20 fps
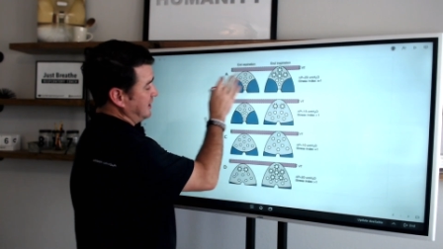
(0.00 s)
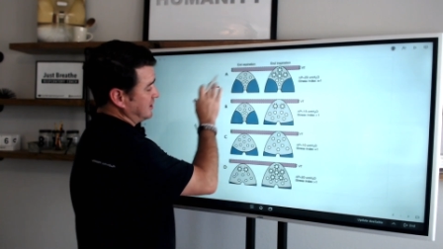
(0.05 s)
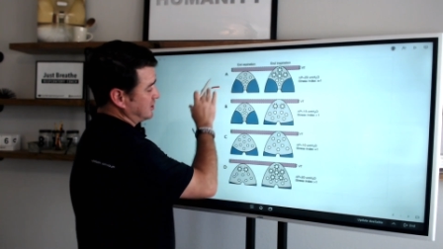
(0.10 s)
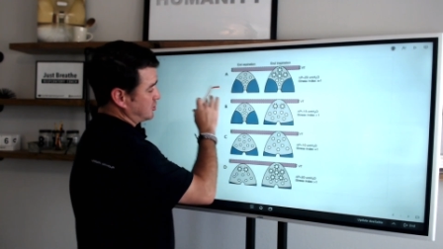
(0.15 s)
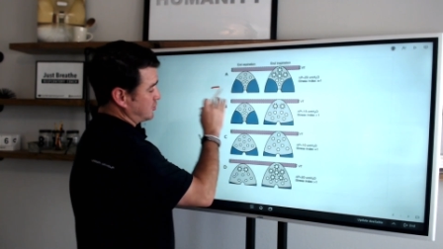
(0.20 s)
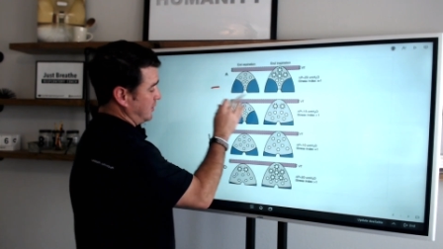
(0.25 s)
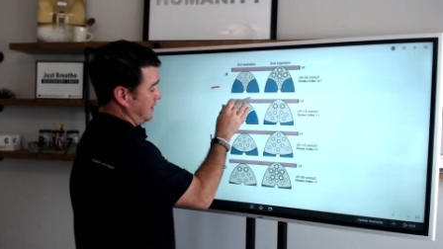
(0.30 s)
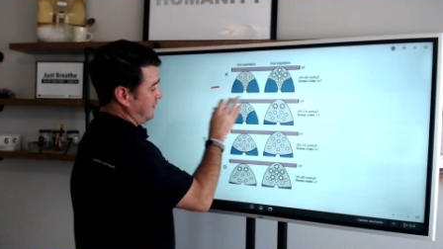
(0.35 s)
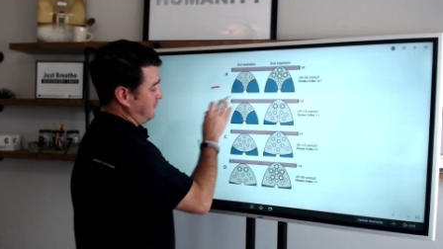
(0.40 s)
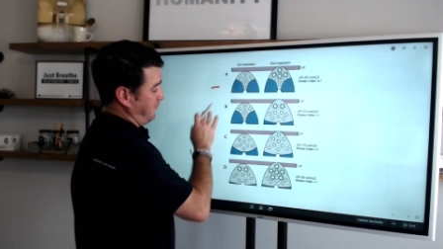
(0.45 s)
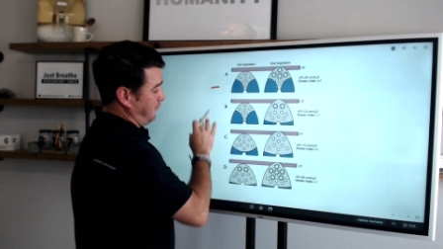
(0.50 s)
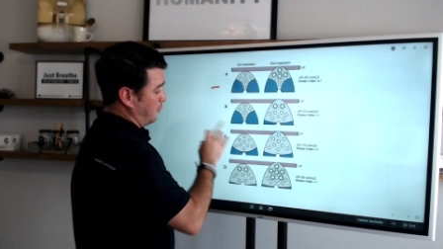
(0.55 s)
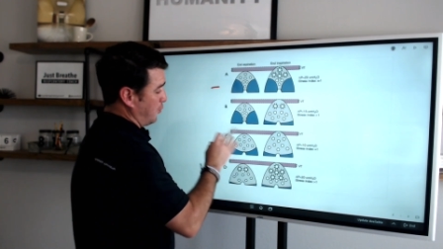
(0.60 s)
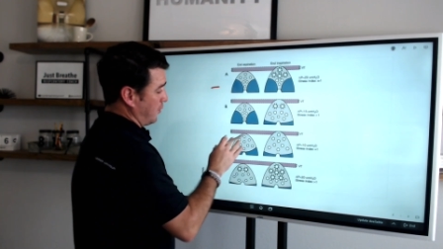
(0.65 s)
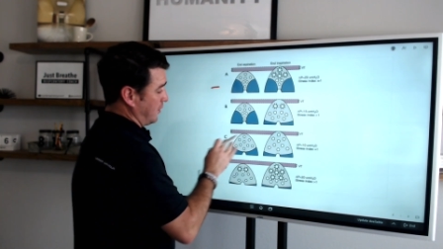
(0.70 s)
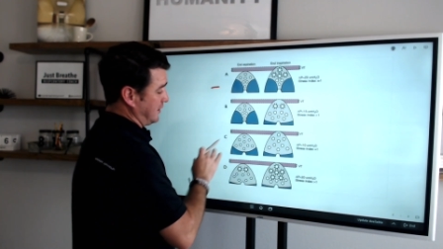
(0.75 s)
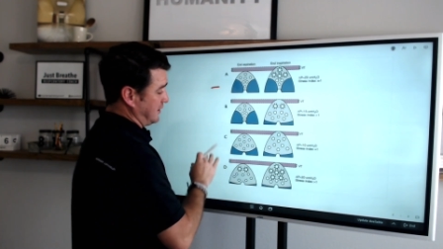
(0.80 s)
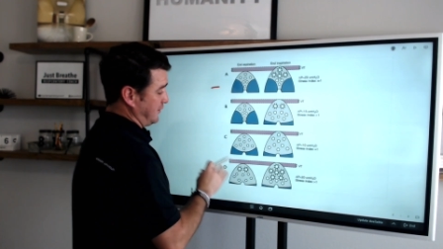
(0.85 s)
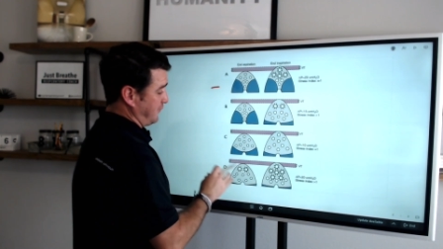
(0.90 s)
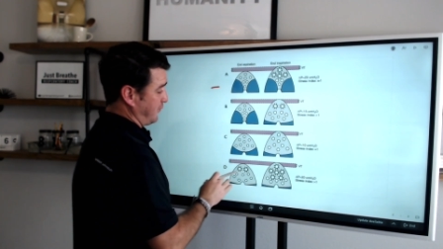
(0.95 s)
illustrate
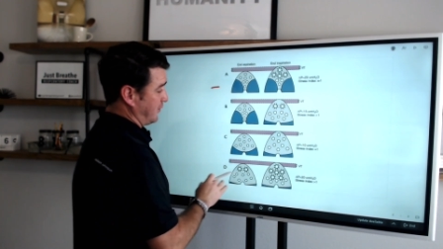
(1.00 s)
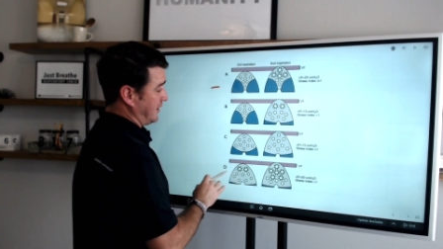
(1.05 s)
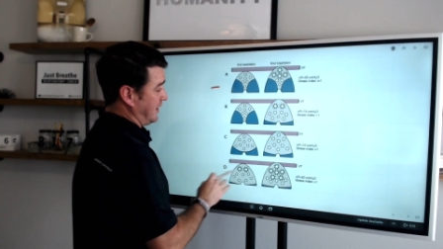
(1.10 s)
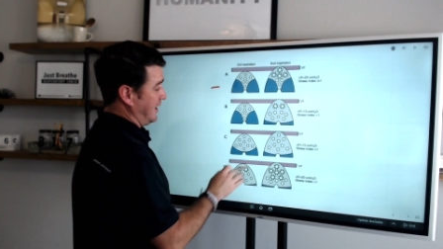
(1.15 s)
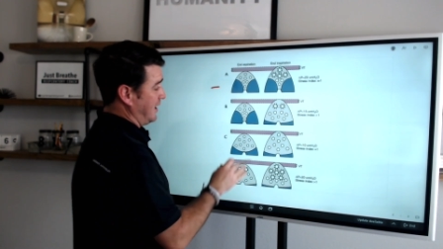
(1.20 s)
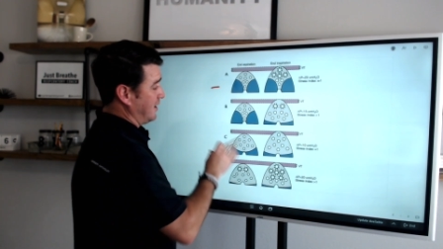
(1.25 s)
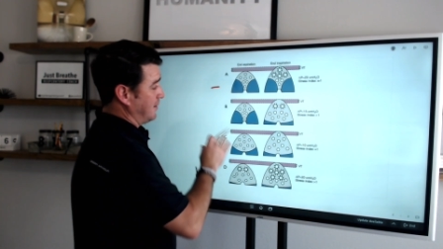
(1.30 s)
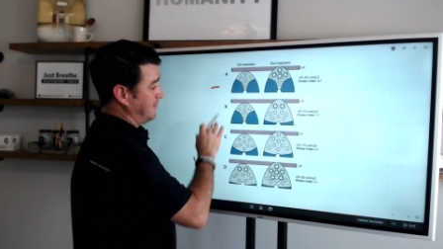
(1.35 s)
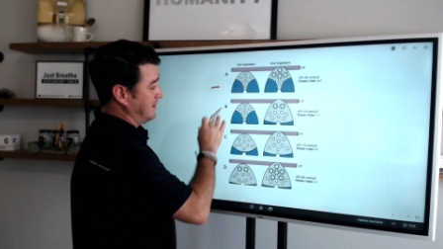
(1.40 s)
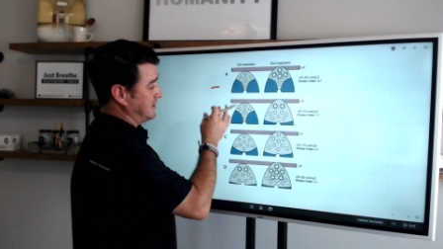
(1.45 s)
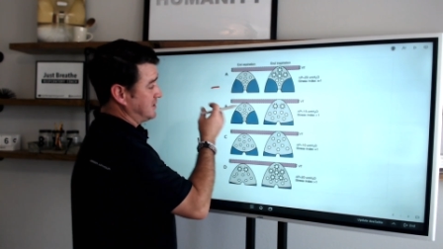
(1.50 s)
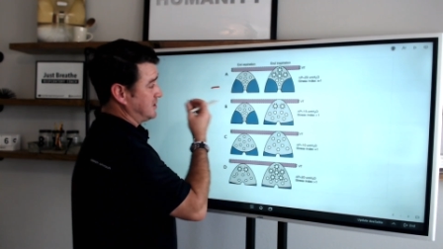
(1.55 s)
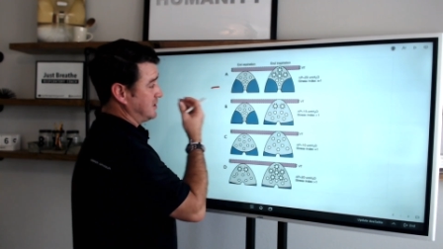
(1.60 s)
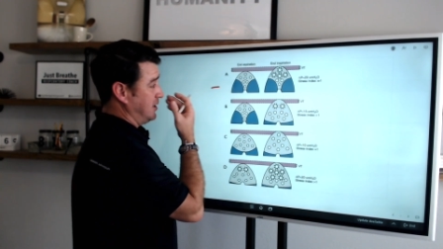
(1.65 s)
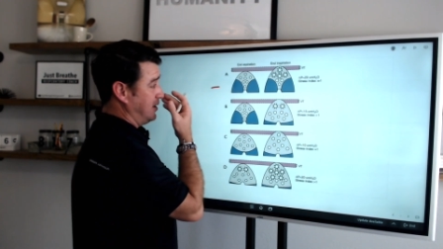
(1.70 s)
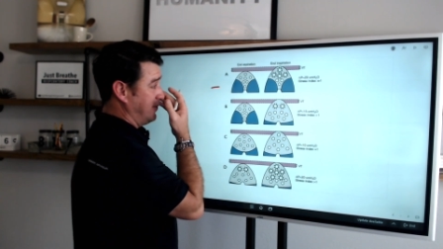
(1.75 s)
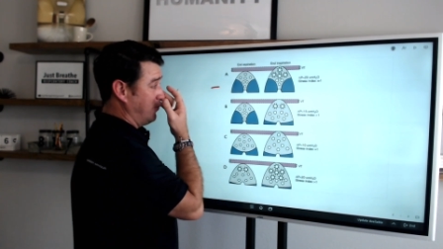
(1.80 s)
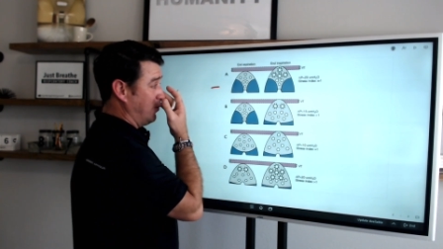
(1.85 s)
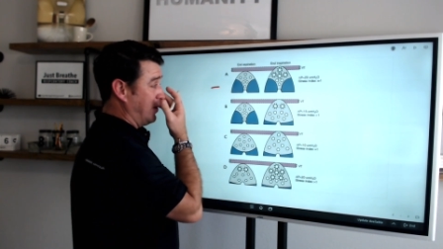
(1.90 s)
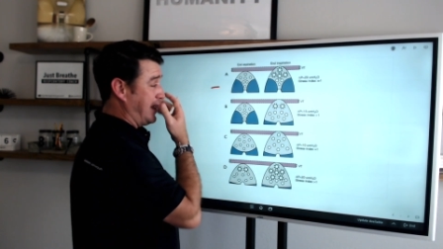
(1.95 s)
four different
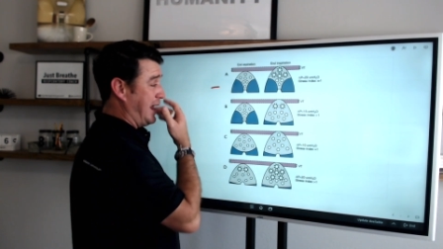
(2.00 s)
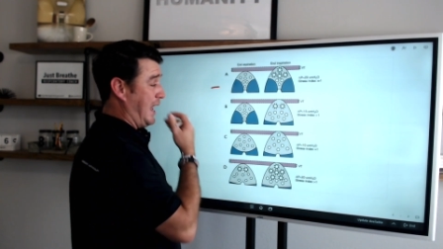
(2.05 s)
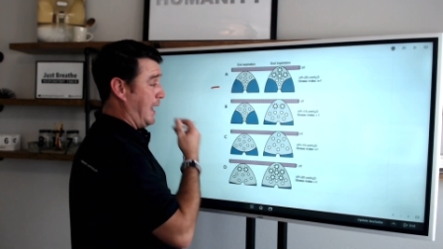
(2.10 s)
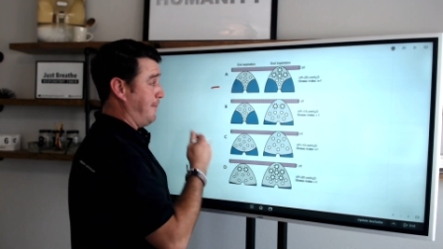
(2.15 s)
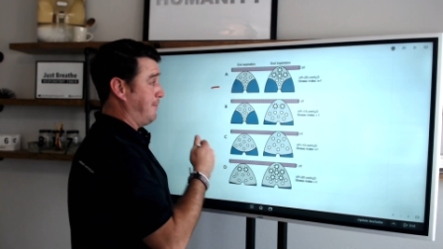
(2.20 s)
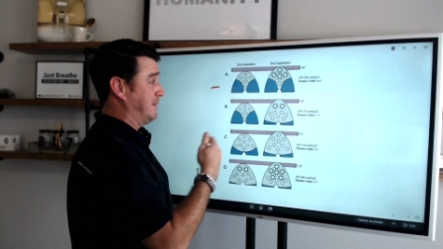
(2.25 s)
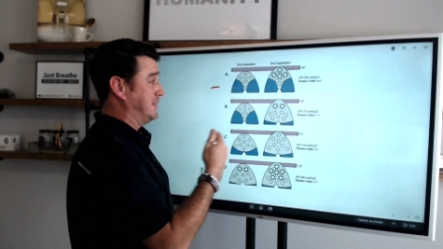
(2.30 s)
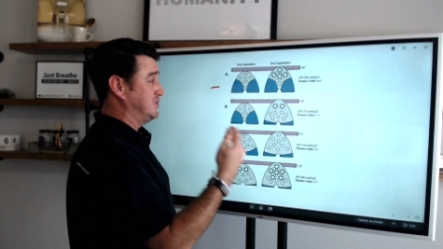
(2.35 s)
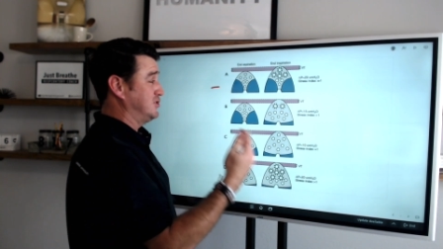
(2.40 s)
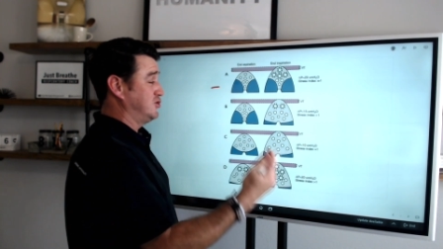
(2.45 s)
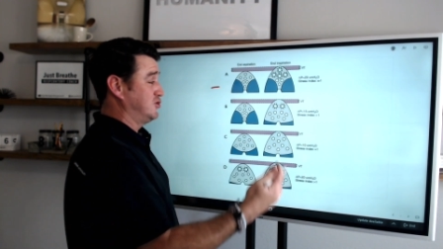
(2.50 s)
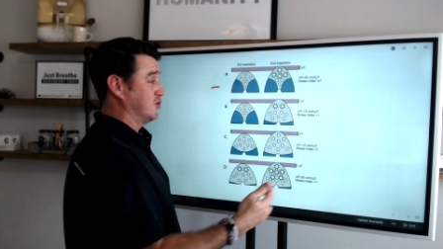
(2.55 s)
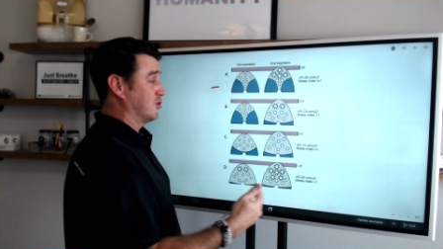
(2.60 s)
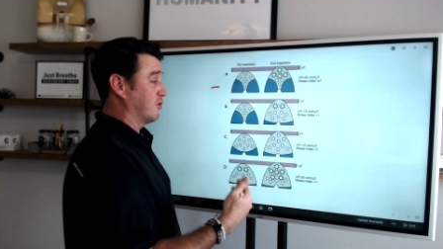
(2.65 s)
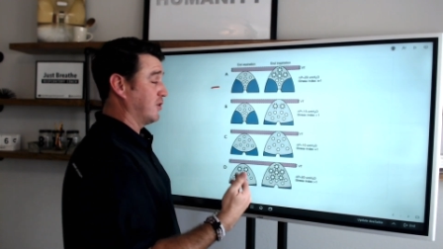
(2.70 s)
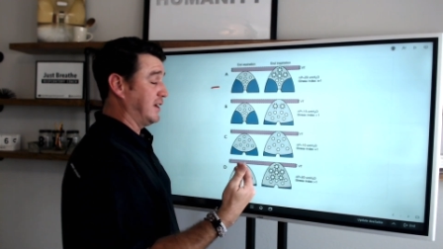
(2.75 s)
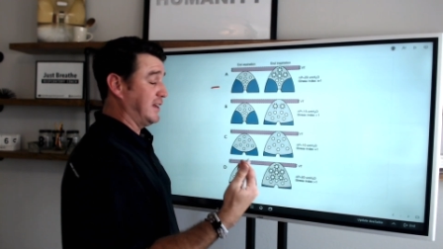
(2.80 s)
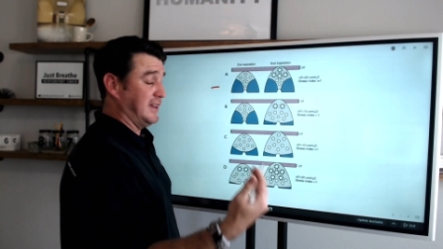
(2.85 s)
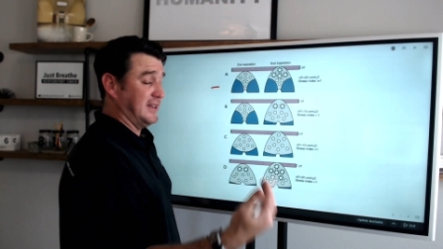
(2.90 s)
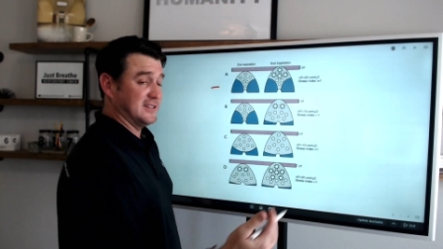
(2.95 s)
elements of what happens
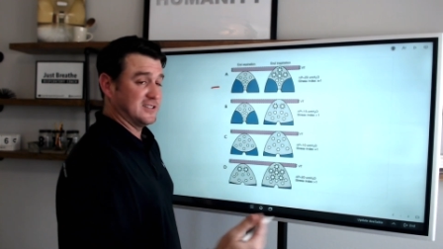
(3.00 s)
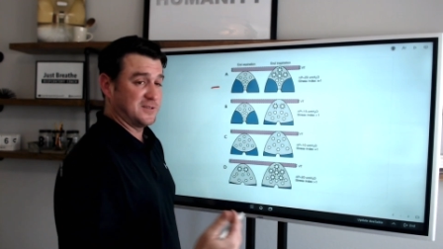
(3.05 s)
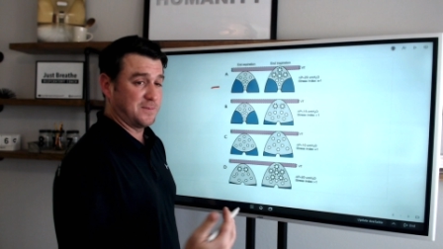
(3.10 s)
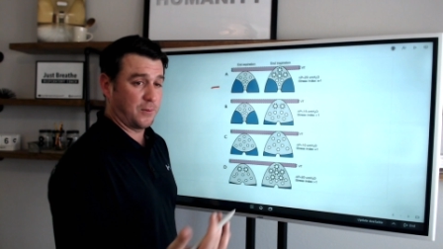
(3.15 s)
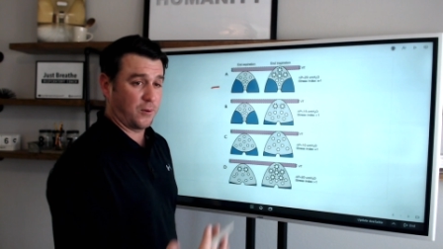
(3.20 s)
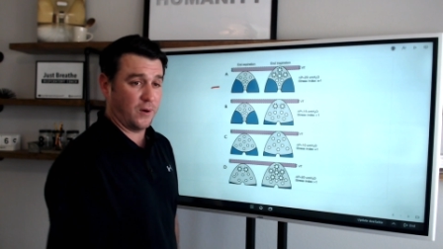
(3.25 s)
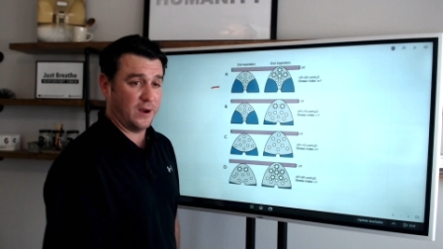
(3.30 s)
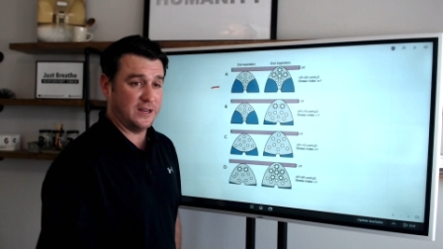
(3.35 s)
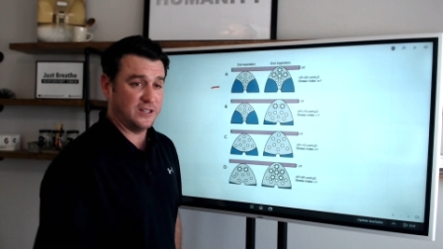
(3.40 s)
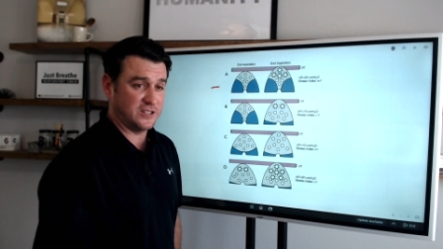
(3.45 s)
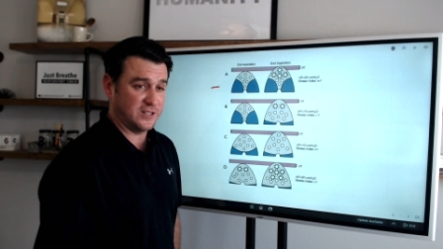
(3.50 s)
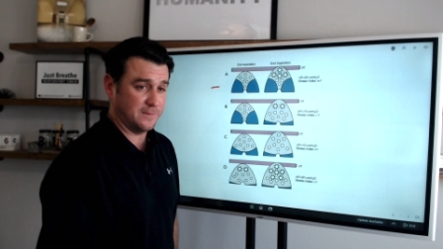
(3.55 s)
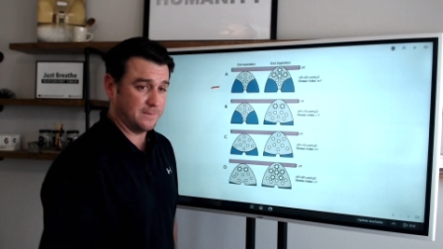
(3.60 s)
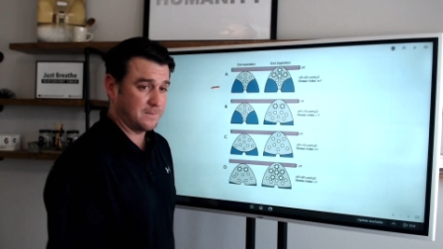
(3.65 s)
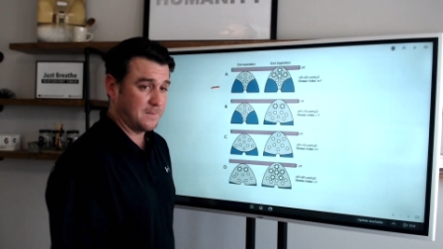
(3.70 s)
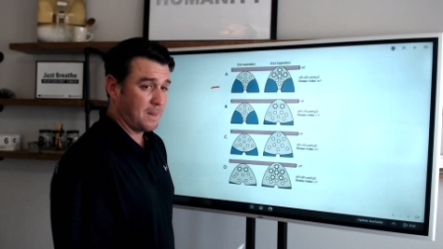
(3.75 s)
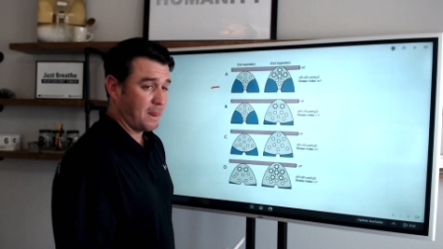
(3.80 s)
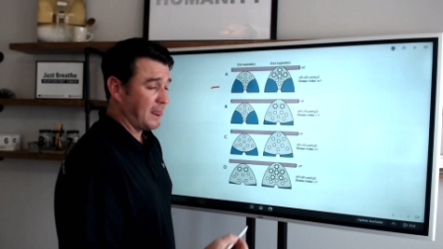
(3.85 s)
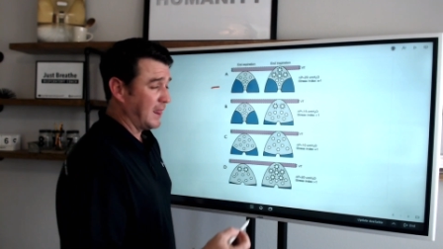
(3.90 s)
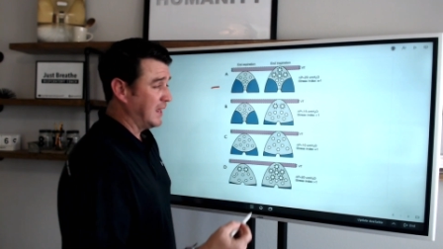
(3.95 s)
during inspiration.